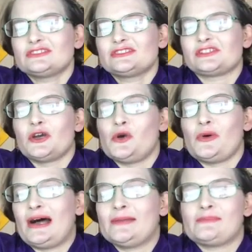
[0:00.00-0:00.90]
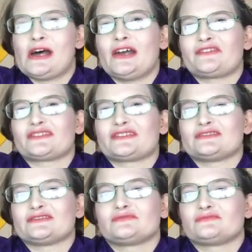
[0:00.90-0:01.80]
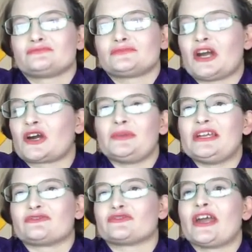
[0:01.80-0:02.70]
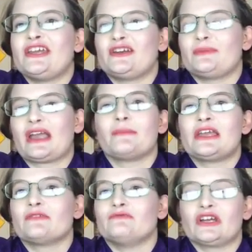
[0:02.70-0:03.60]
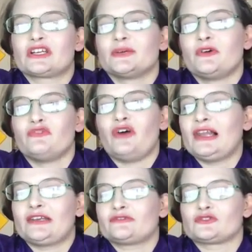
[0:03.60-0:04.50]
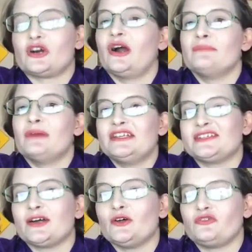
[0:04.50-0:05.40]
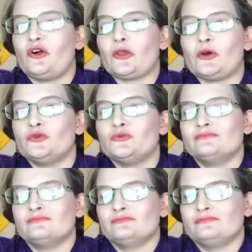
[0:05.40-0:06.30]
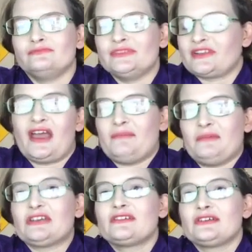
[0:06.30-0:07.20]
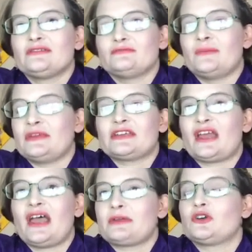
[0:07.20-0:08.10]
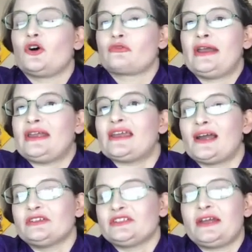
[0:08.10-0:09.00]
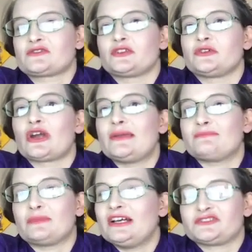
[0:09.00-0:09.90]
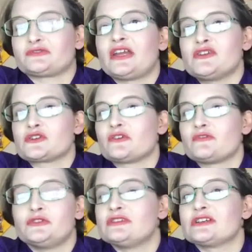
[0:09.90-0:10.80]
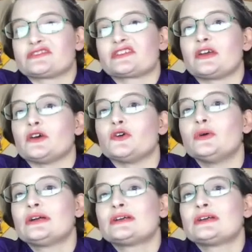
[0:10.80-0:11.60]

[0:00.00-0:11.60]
so I'm not terribly afraid of becoming a victim of violent crime myself, although it's happened. I mean, it's happened already. I was actually raped by a stranger a few years ago.